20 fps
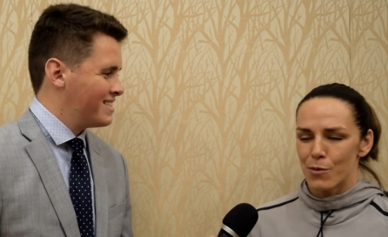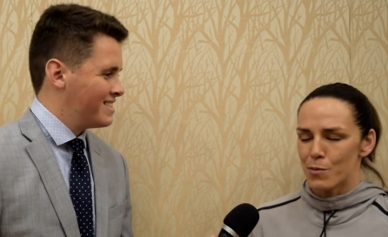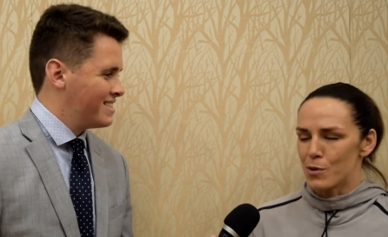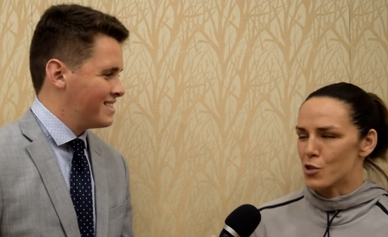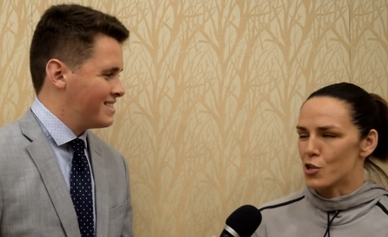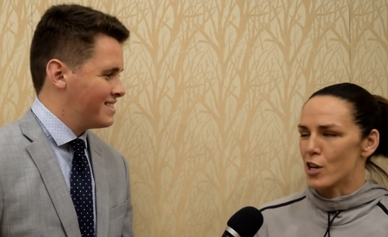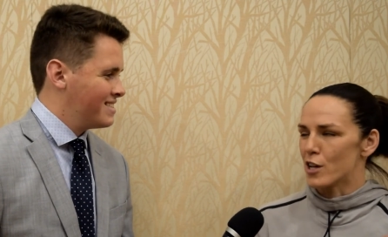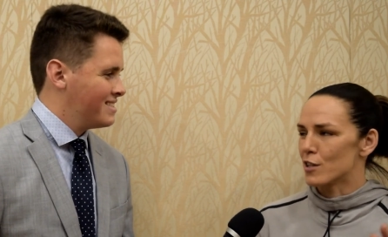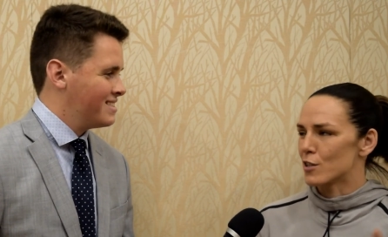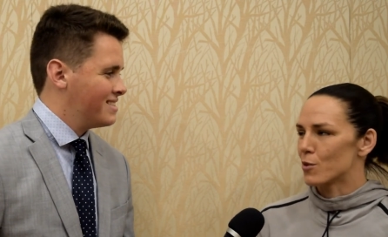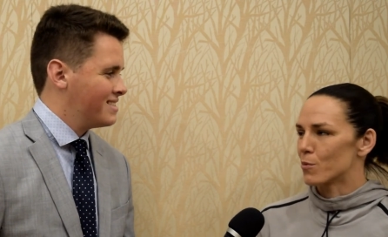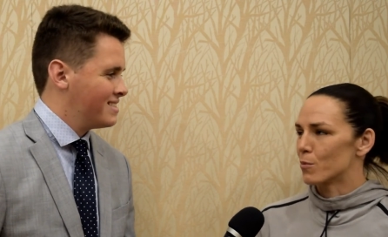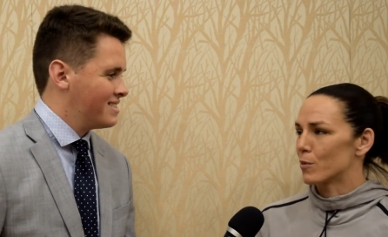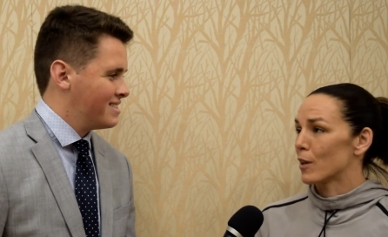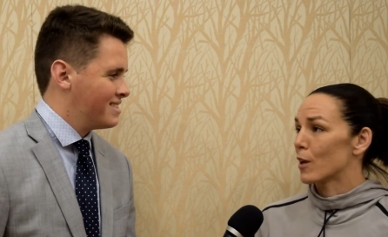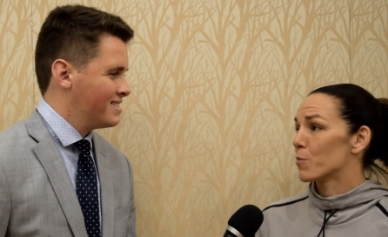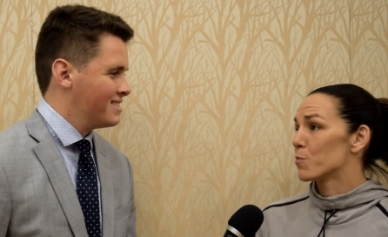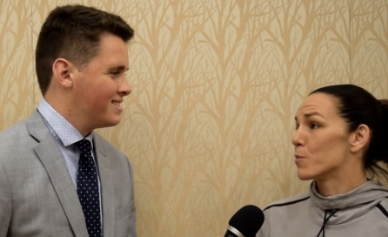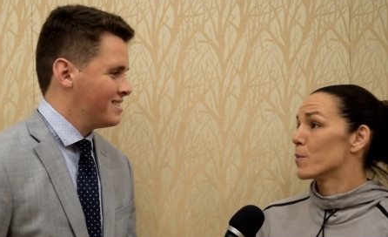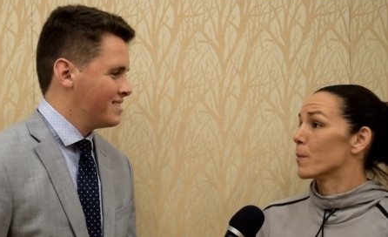Speaker 1: be chasing him.
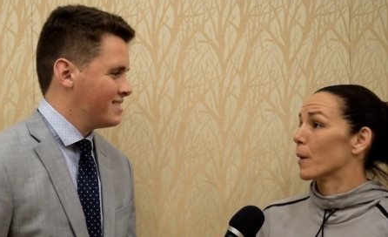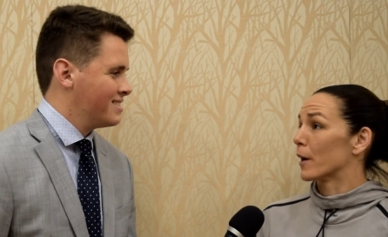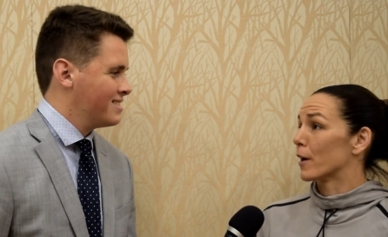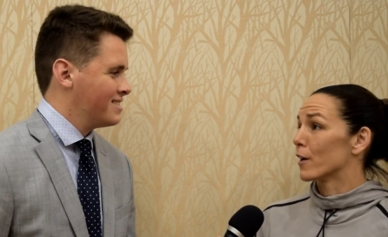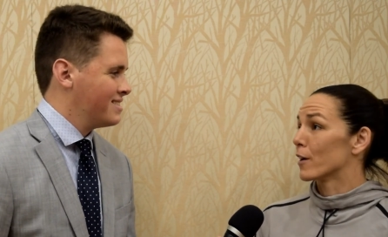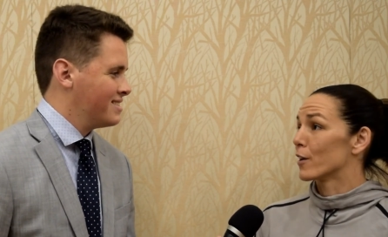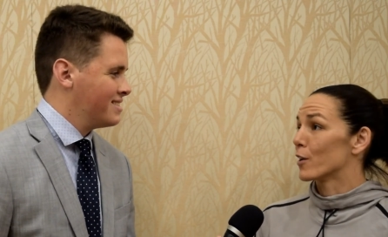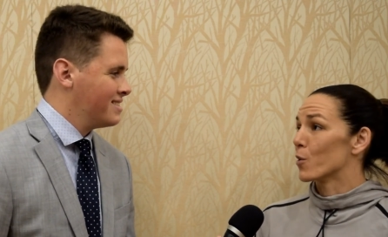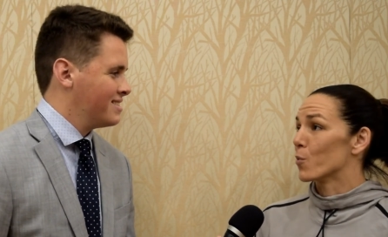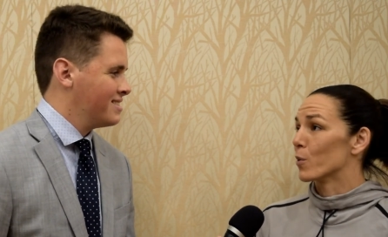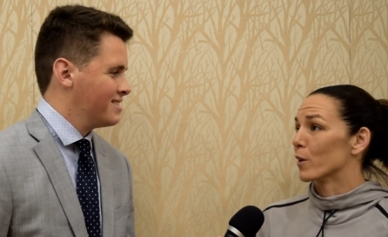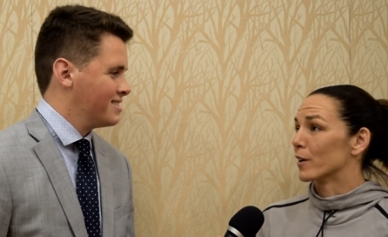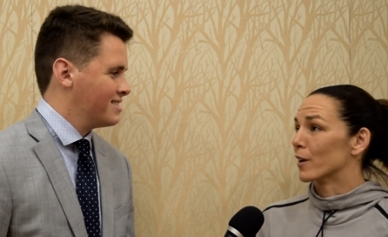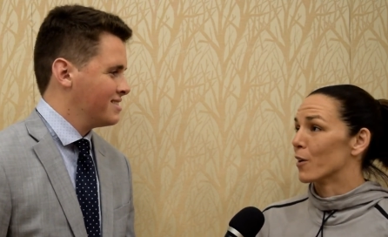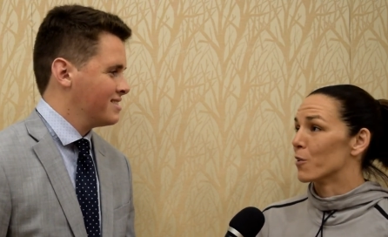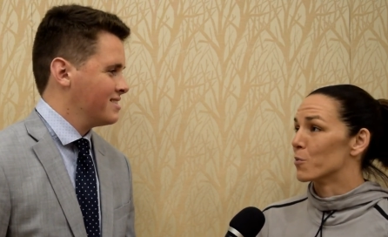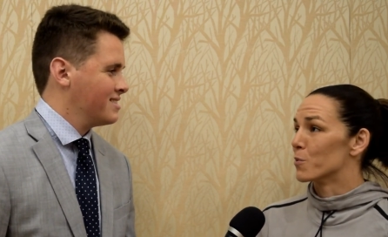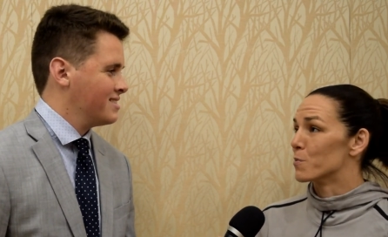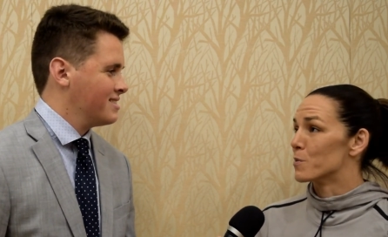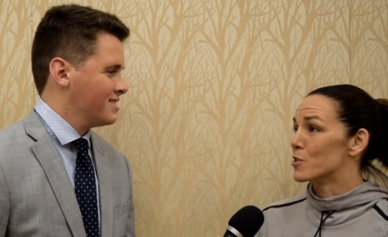That'd be my cardio workout.
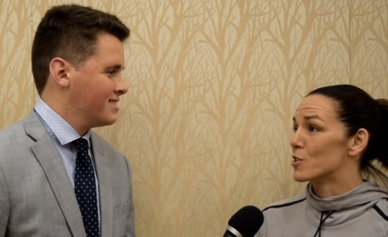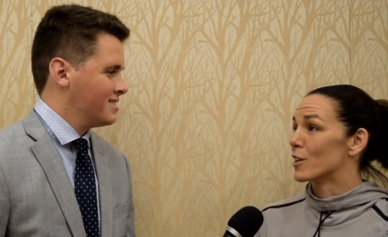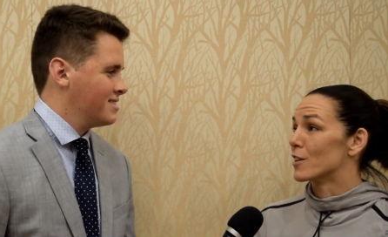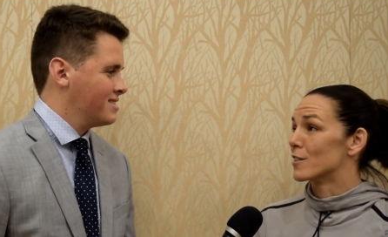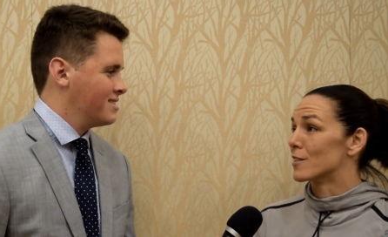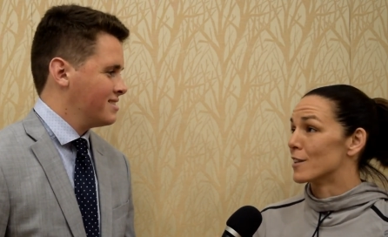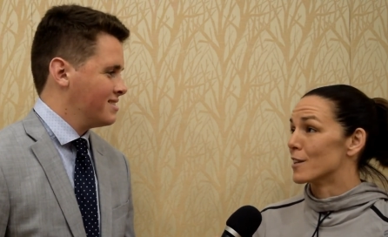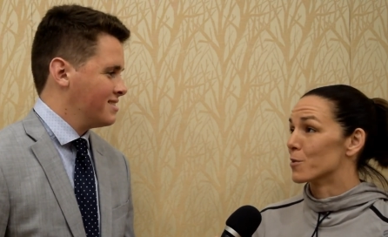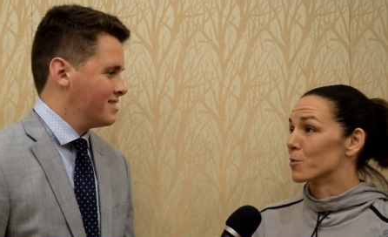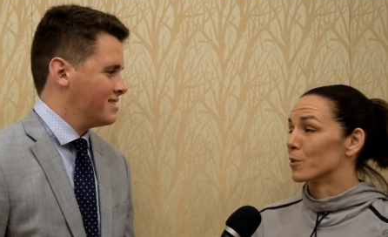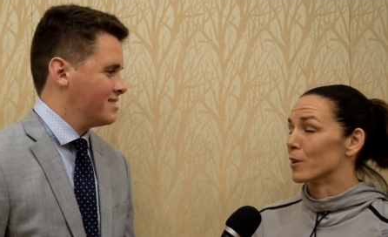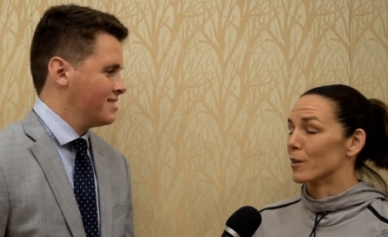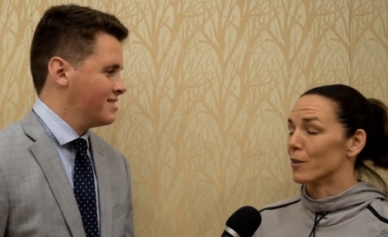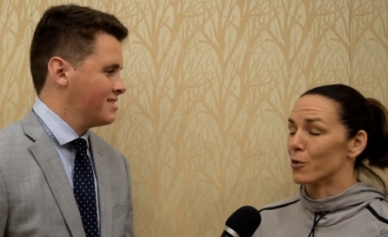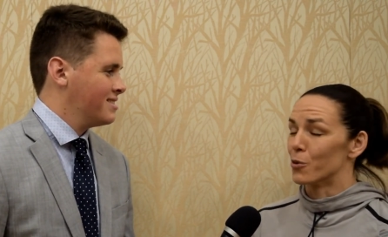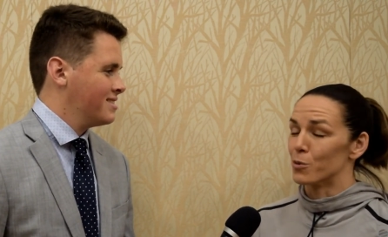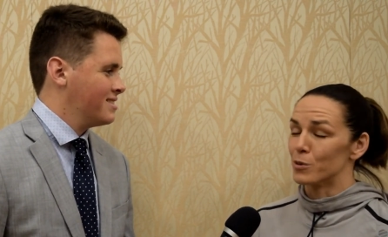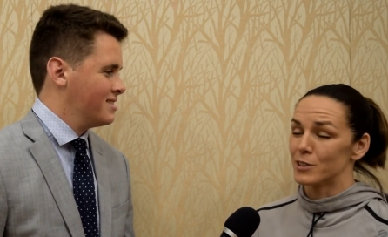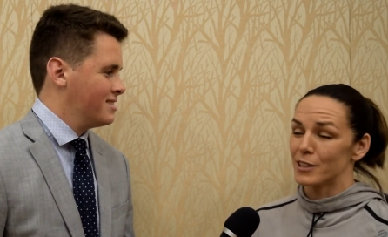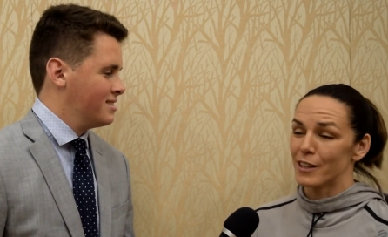Would be chasing him around the
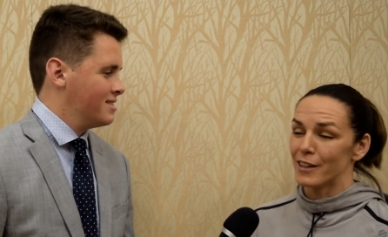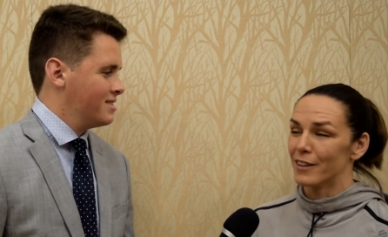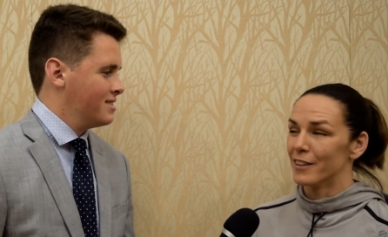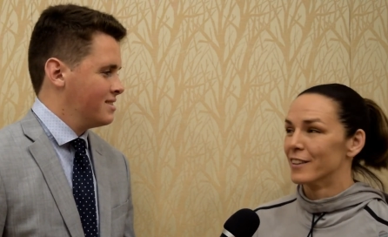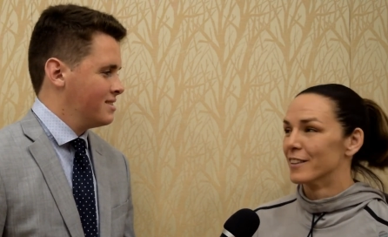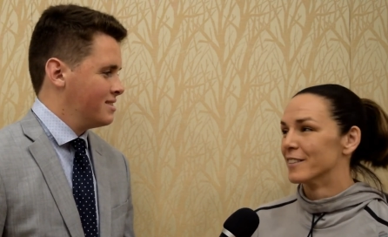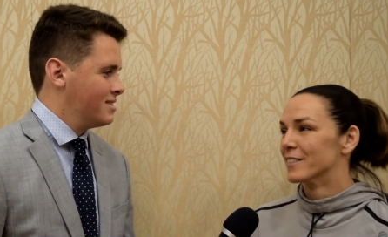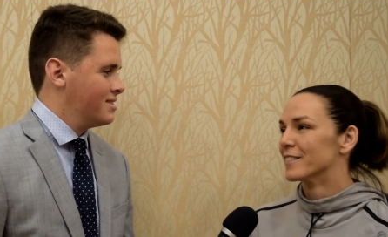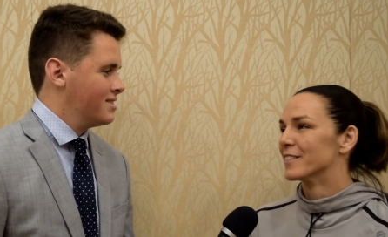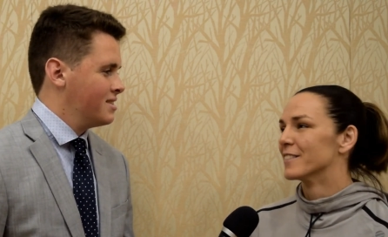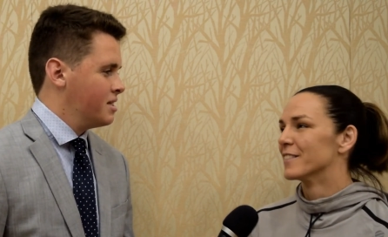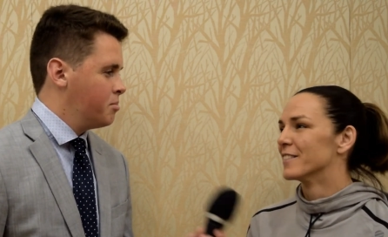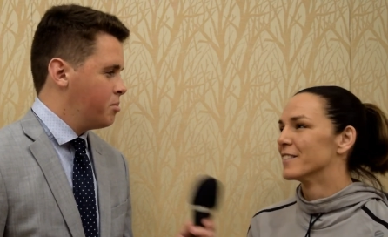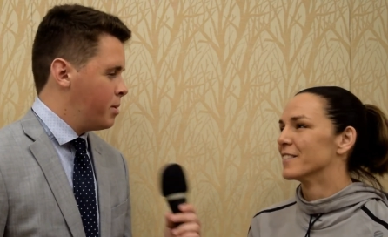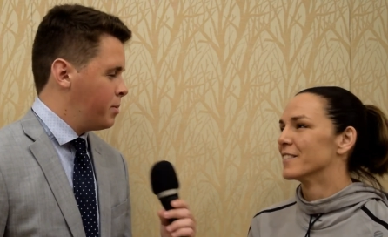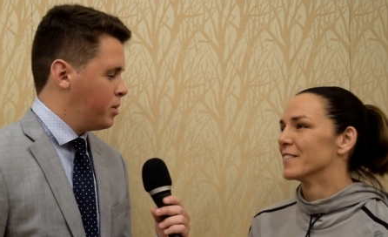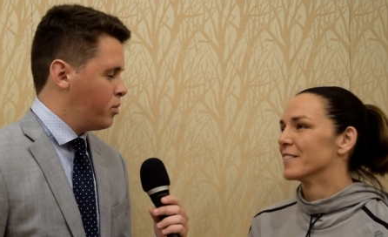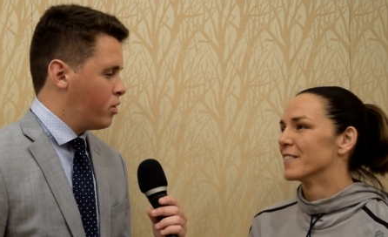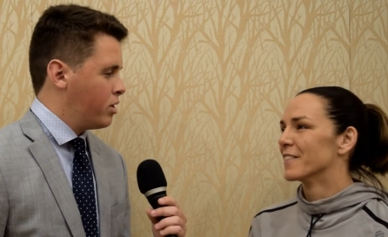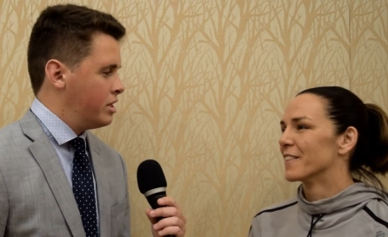hotel.
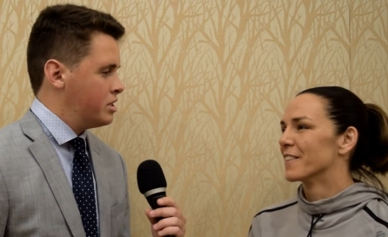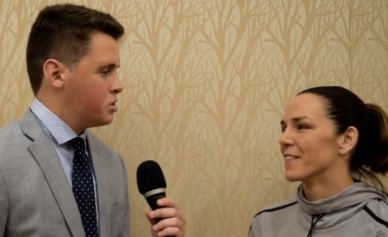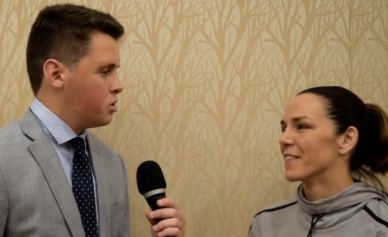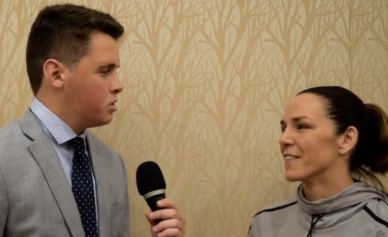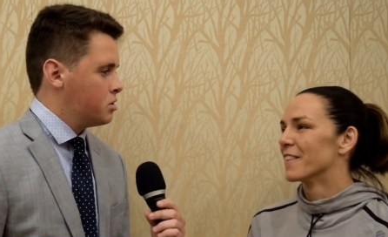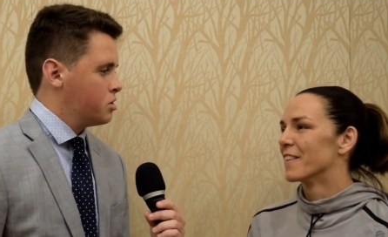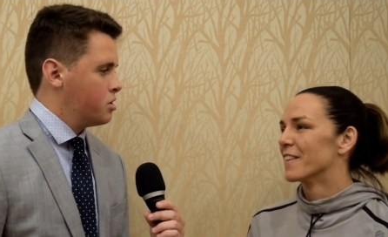
Speaker 2: Maybe when he's older,